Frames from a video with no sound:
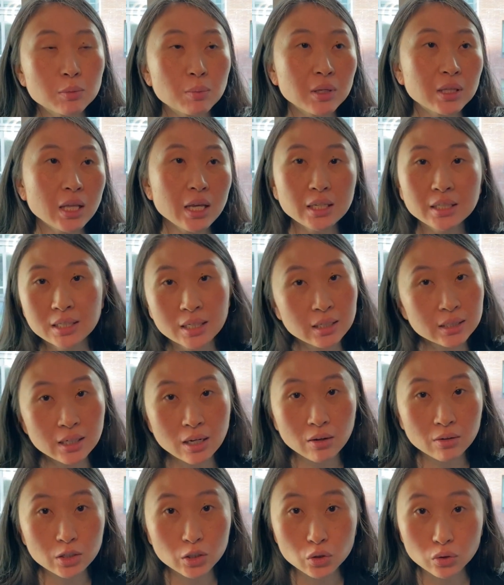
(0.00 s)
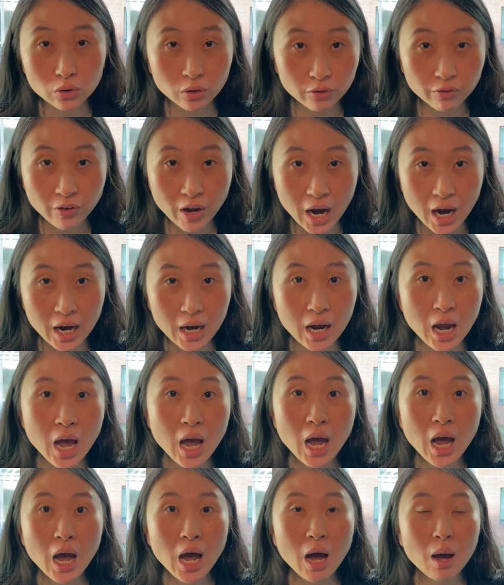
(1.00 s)
but they had sent out a survey
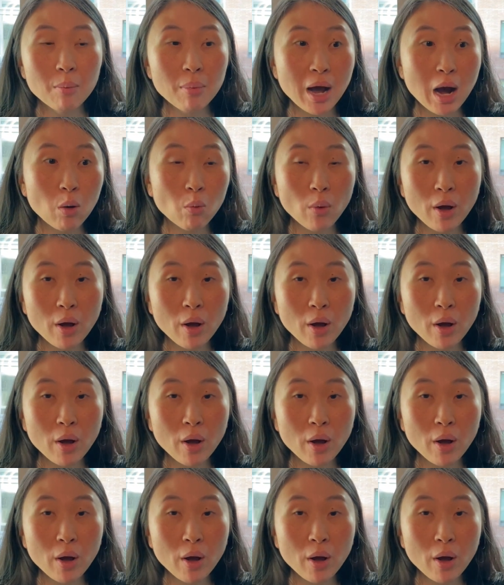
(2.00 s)
about